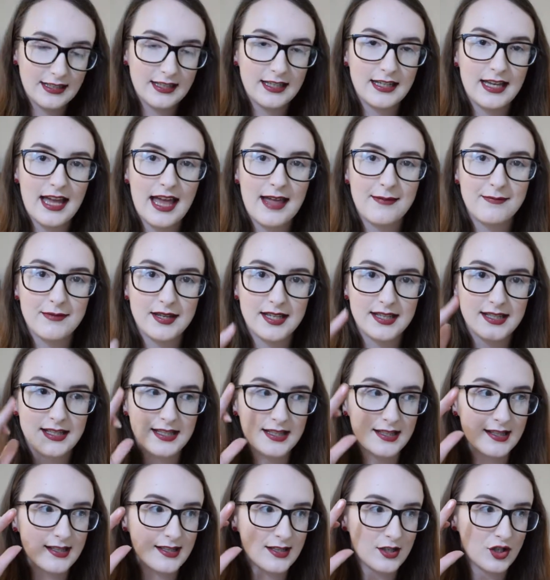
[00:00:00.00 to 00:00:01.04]
Again, because
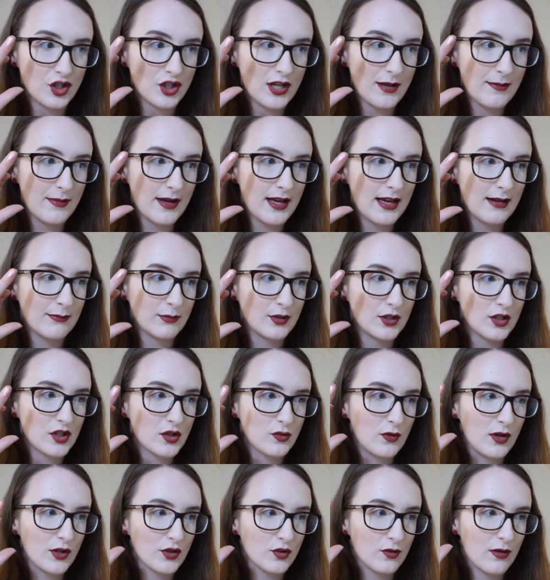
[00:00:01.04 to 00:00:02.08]
this is a shimmer, I'm going to
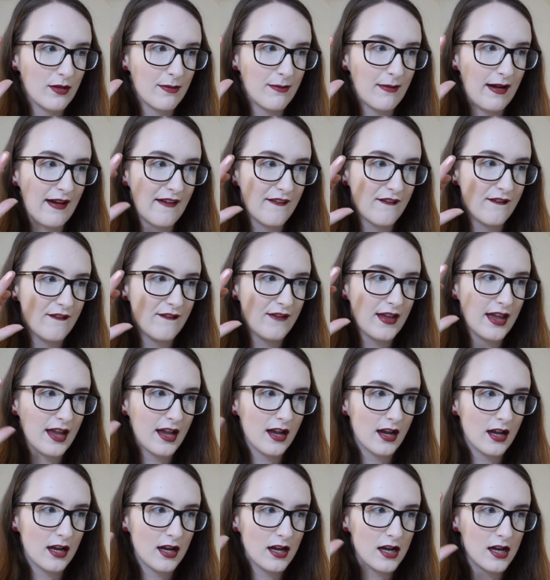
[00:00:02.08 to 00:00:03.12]
swatch with my
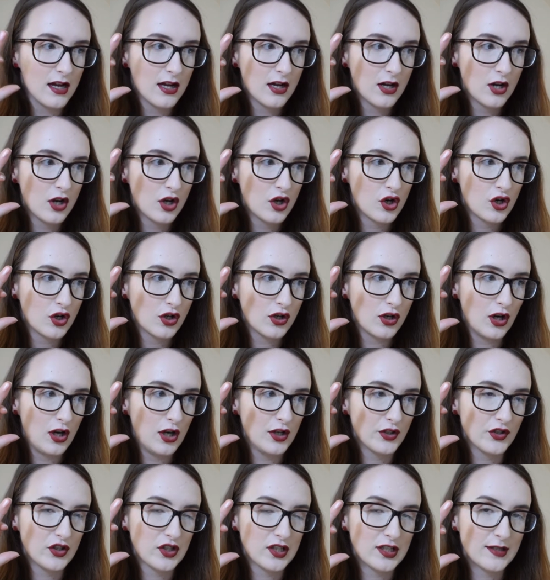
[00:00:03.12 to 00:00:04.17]
finger.
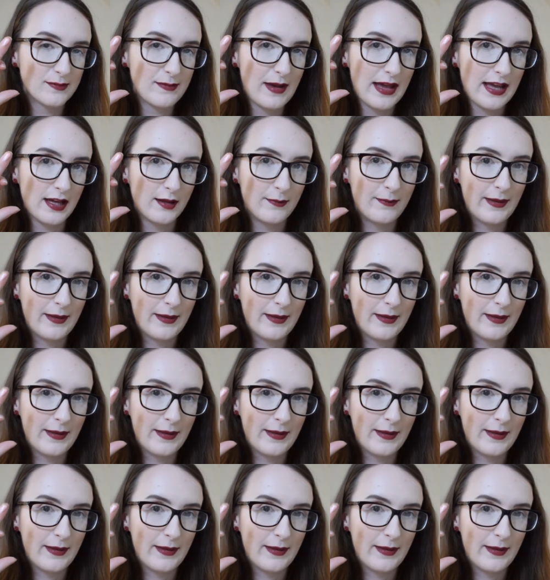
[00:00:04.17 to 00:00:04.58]
Gorgeous pale